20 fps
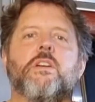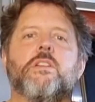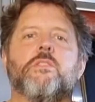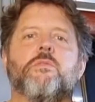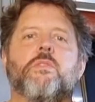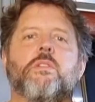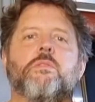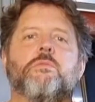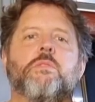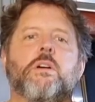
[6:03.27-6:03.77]

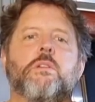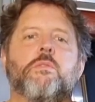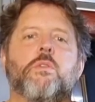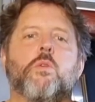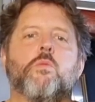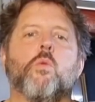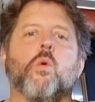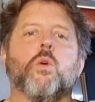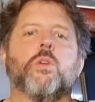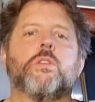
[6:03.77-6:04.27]
The
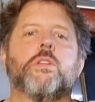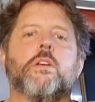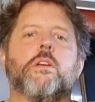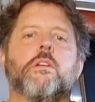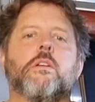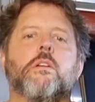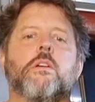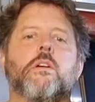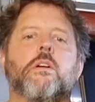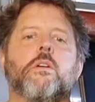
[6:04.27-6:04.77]

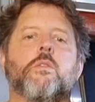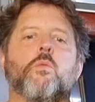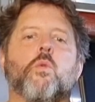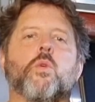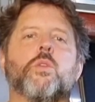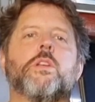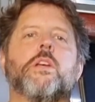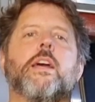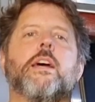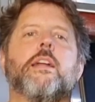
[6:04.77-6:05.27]

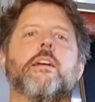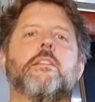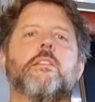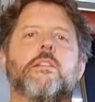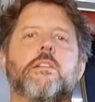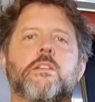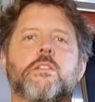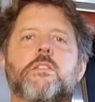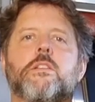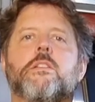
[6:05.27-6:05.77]
water
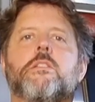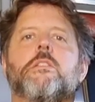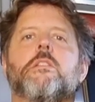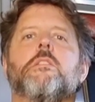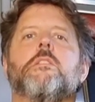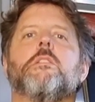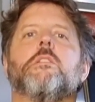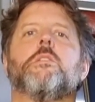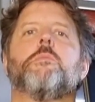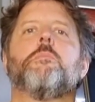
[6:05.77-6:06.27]
characteristics
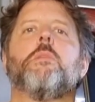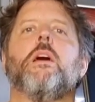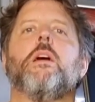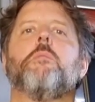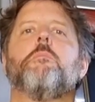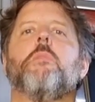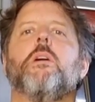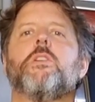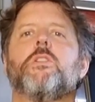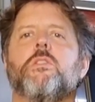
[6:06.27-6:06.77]
is
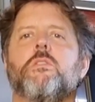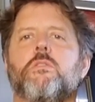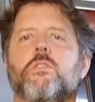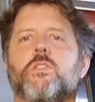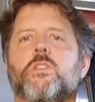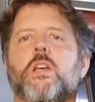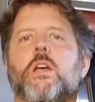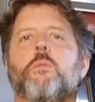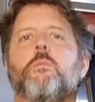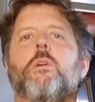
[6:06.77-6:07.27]
explained much in the
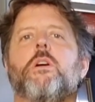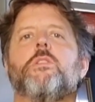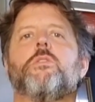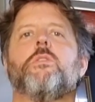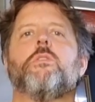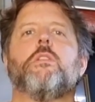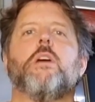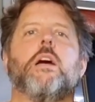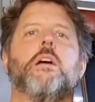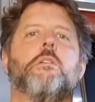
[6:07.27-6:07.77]
same way as
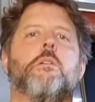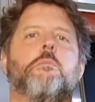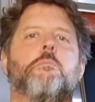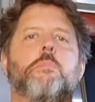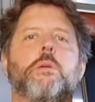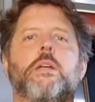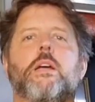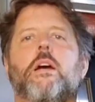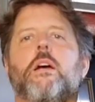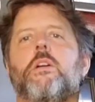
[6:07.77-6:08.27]
today, with
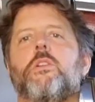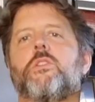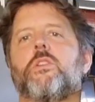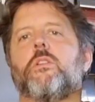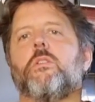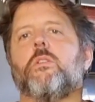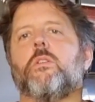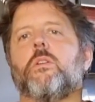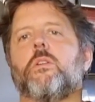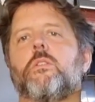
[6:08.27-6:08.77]
pH
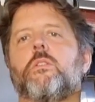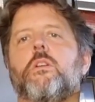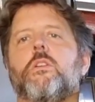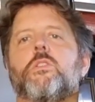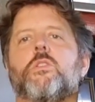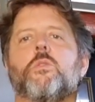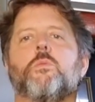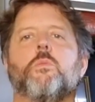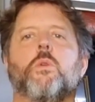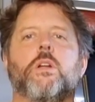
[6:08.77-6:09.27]
and
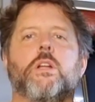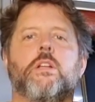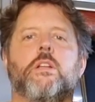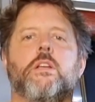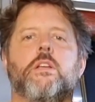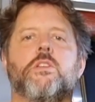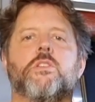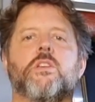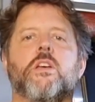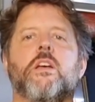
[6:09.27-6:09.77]
hardness and what it
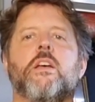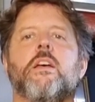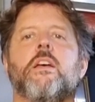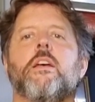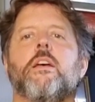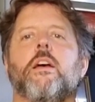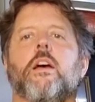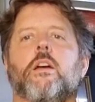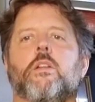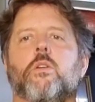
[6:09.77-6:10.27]
is,
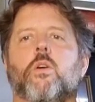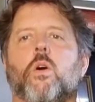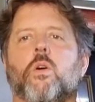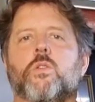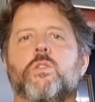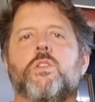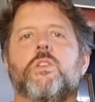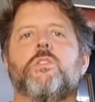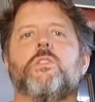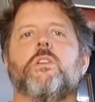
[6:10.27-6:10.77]
and
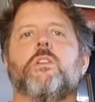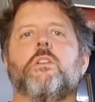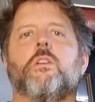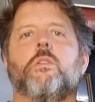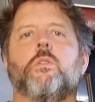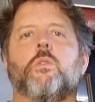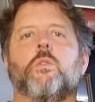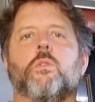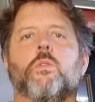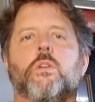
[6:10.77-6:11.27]
oxygen
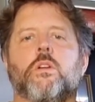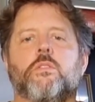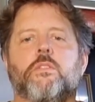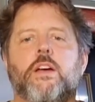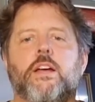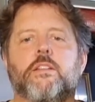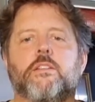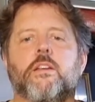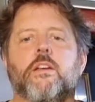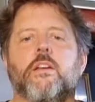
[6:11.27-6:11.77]
and all of
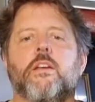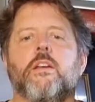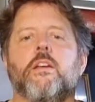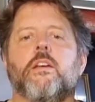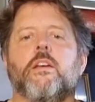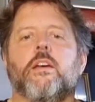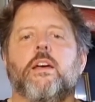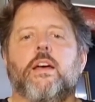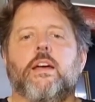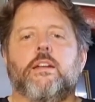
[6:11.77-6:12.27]
that,
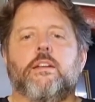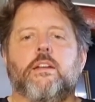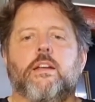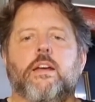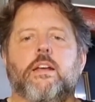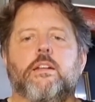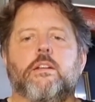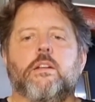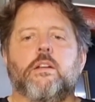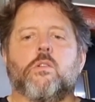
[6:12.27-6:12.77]

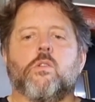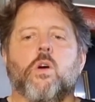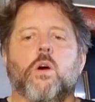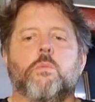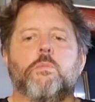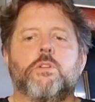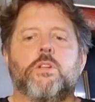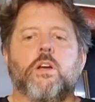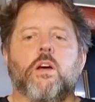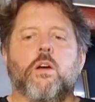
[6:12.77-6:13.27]
and
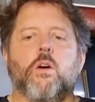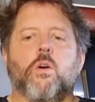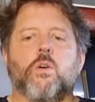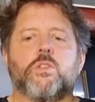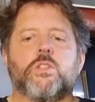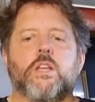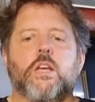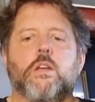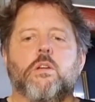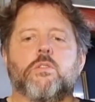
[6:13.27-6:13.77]
carbon
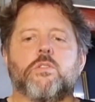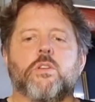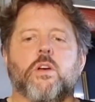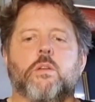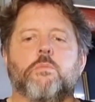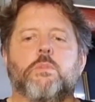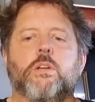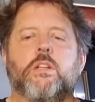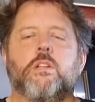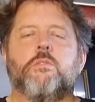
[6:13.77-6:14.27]

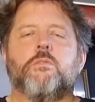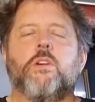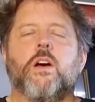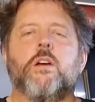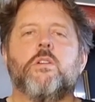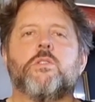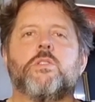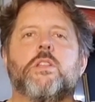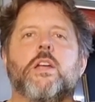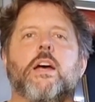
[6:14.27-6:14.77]
dioxide. But in
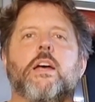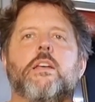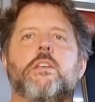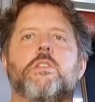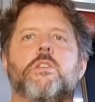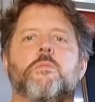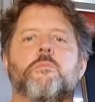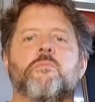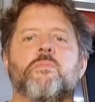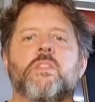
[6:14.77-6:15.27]
those
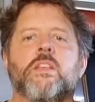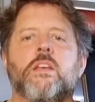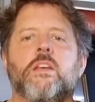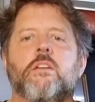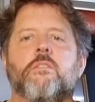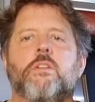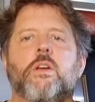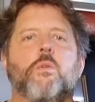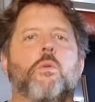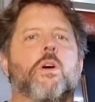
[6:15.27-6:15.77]
days,
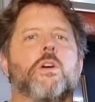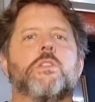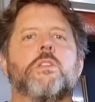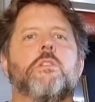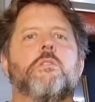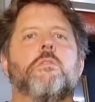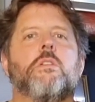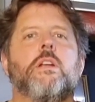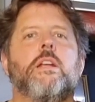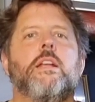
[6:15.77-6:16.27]
there
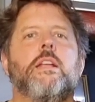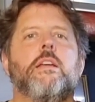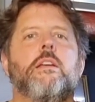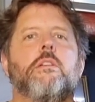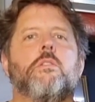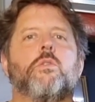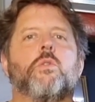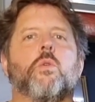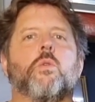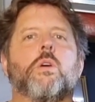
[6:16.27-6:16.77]
wasn't really
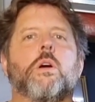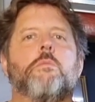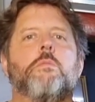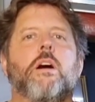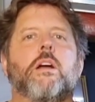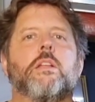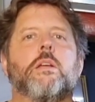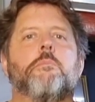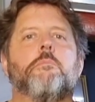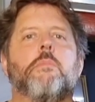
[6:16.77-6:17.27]
talk
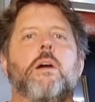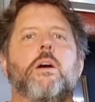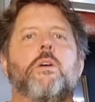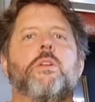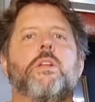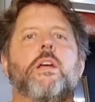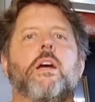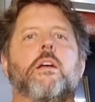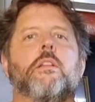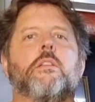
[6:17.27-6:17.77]
about
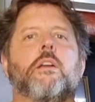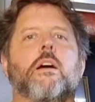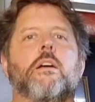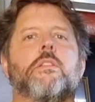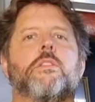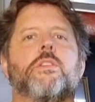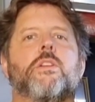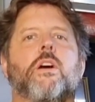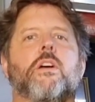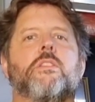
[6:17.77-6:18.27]
ammonia,
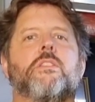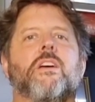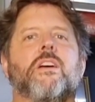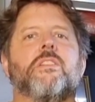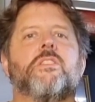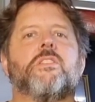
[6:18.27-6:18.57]
nitrate,